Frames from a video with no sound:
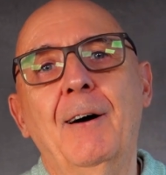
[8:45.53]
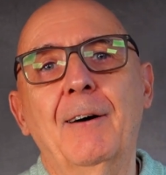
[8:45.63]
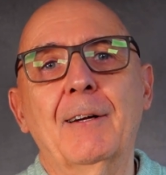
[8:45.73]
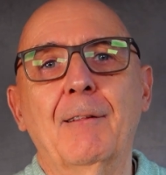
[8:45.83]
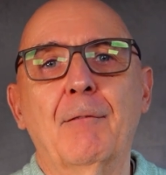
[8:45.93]

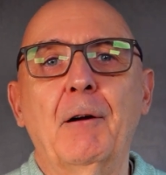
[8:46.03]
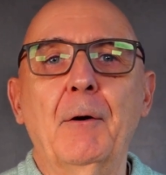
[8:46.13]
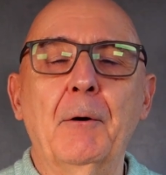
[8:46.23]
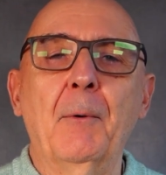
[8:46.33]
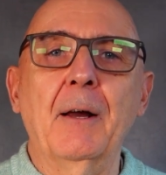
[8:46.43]
I can throw
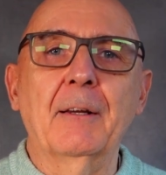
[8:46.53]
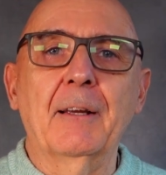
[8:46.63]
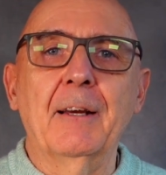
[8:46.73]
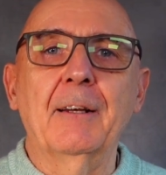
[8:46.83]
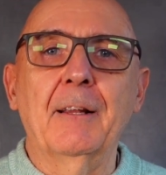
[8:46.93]
it away and
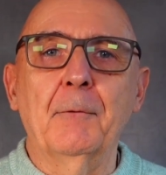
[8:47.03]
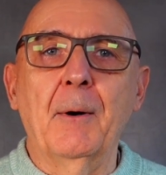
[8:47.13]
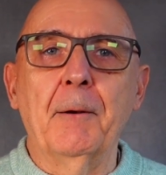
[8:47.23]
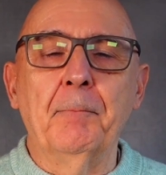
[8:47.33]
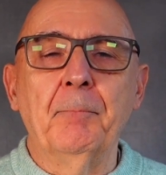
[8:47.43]
get another
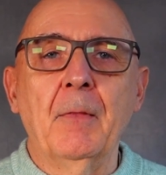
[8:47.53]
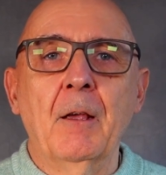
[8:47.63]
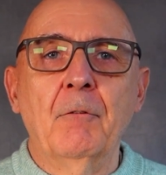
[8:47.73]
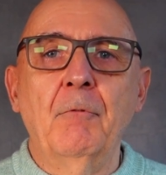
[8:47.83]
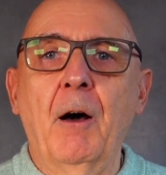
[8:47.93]
one
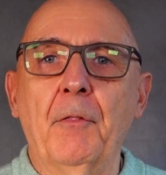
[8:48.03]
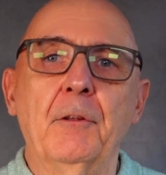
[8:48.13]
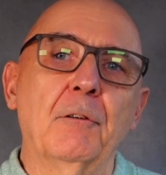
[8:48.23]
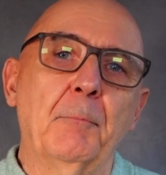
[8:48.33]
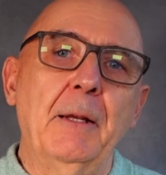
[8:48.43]
rather
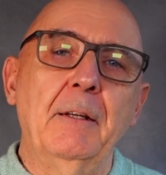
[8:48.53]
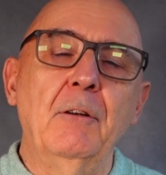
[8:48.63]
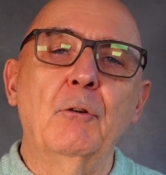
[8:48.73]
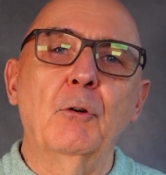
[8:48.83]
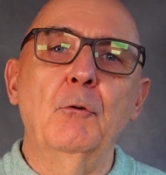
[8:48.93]
than
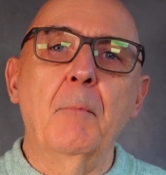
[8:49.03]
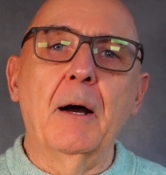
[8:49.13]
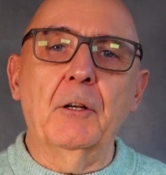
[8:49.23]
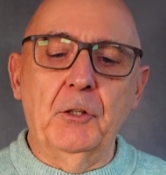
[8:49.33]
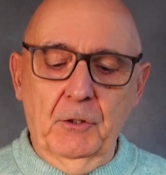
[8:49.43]
spending too
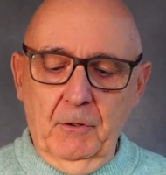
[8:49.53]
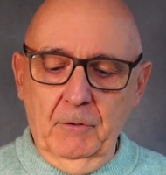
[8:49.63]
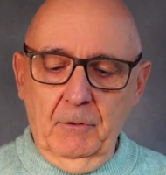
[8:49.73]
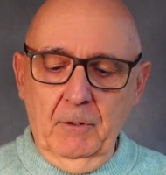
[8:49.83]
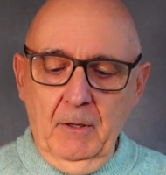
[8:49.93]
much
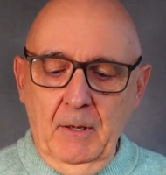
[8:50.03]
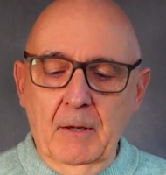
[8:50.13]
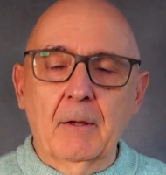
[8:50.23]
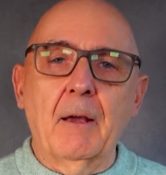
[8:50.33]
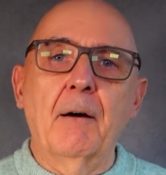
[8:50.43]
on
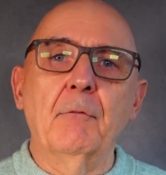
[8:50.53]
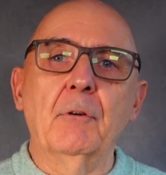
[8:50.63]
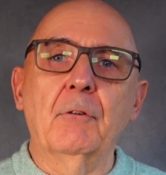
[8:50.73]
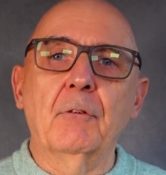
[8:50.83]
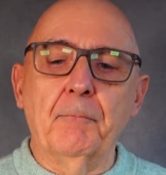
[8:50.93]

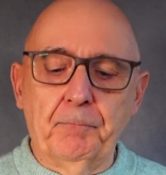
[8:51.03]
covers.